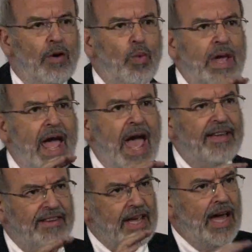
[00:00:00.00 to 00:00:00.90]
we
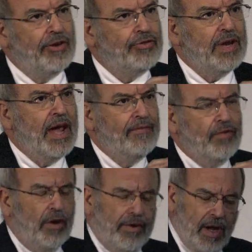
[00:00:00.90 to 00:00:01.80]
as a country have
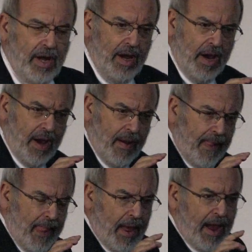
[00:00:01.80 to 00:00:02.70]
not
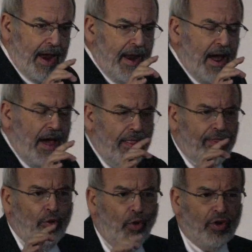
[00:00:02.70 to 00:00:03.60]

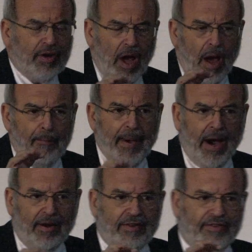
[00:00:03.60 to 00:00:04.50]
thought
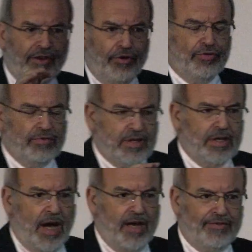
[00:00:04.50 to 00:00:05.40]
about social
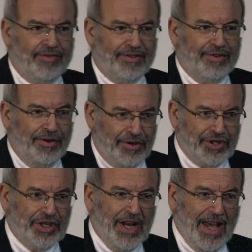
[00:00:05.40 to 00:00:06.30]
science
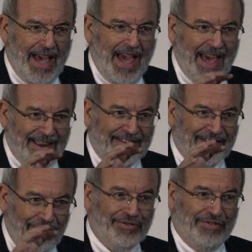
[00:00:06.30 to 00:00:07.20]
research as
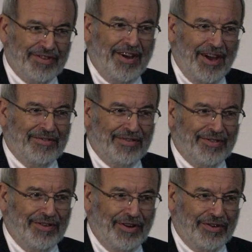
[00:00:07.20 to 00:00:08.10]
social science
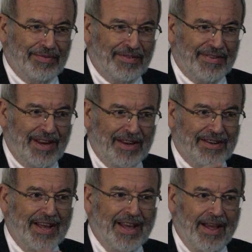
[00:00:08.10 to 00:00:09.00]
research. We've seen
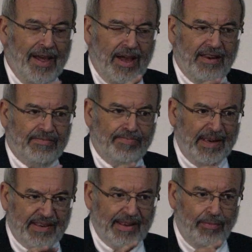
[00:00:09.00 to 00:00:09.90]
it, it's
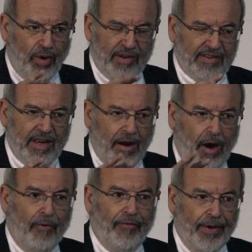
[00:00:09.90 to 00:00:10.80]
been somewhat seen
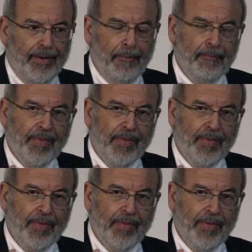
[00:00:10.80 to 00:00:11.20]
often